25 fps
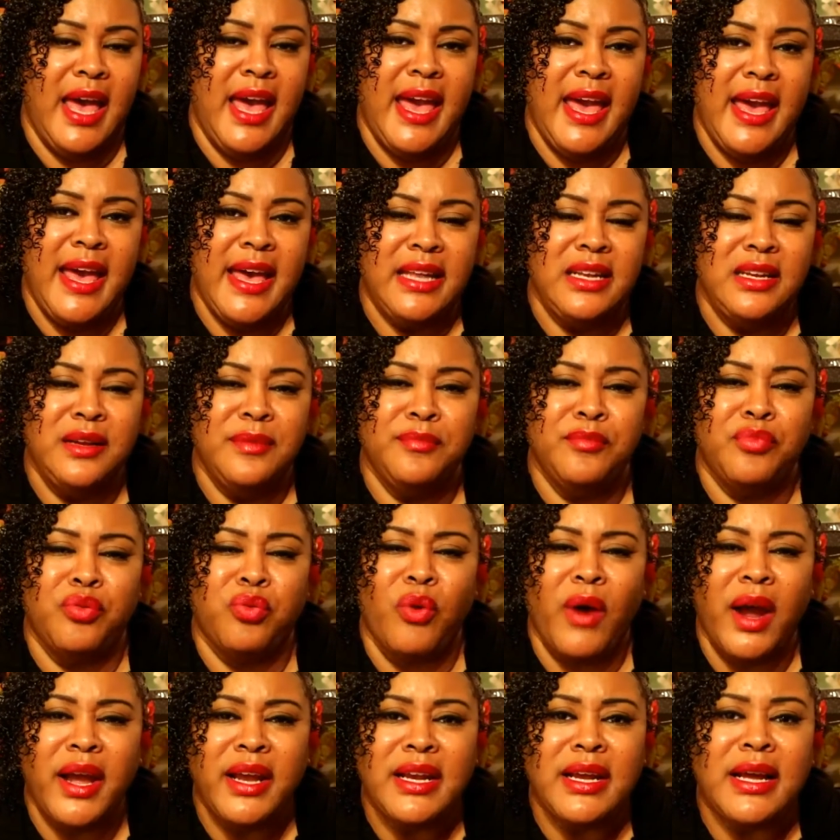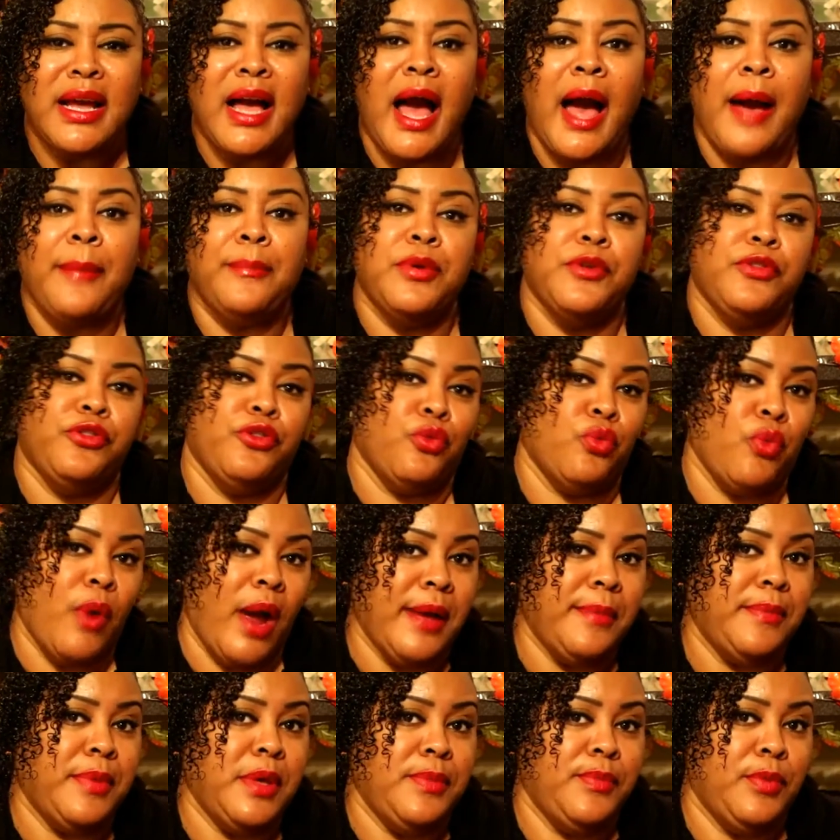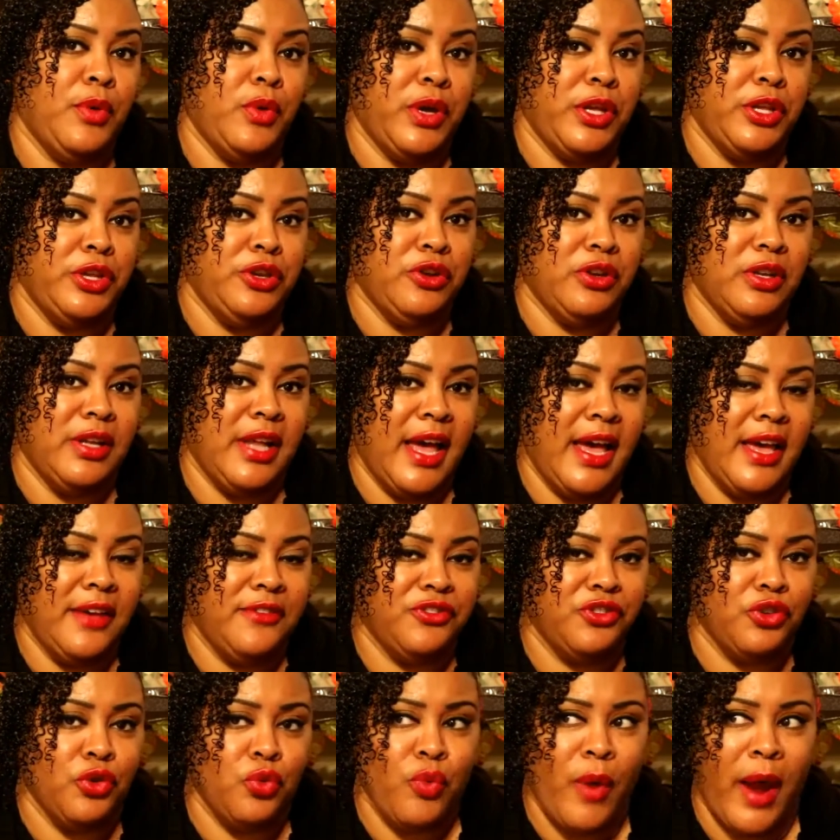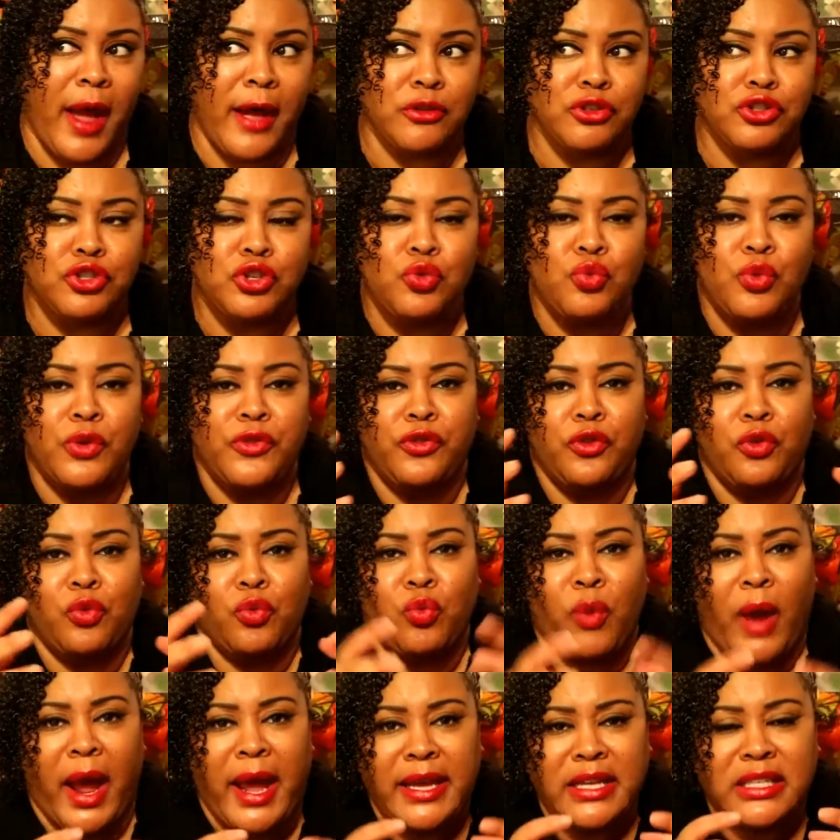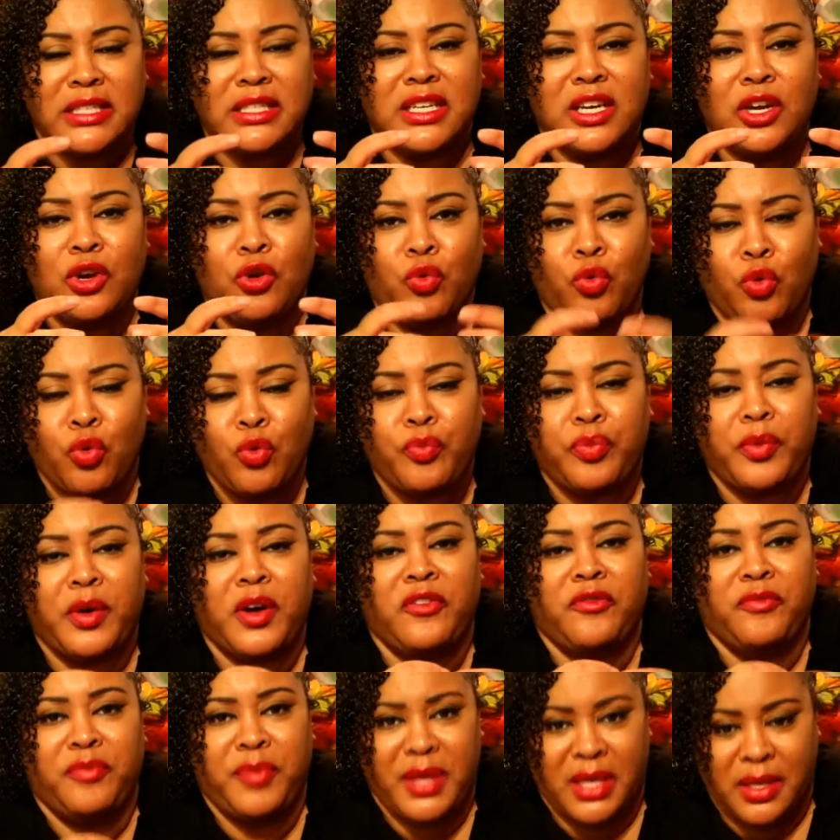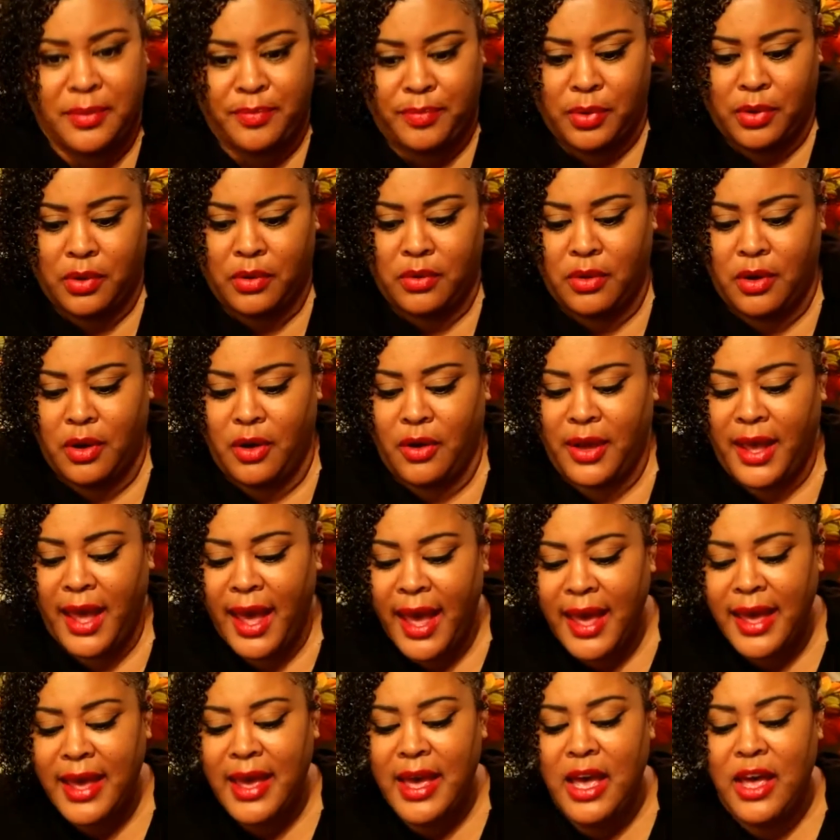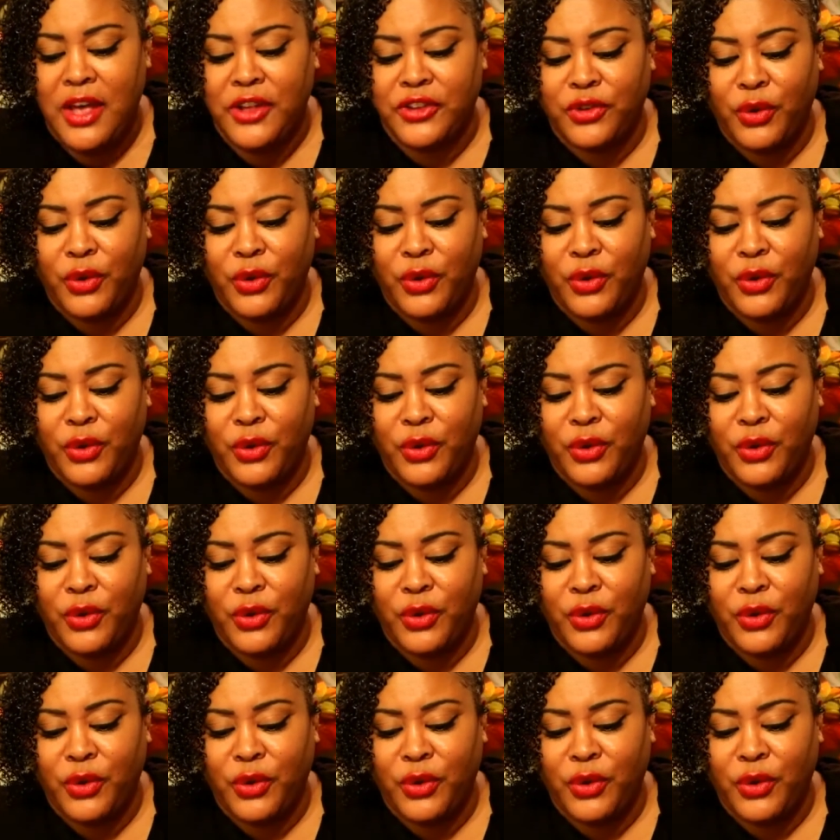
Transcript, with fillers: And pray to God put the right people in your life. Surround you with the right group of people. Okay?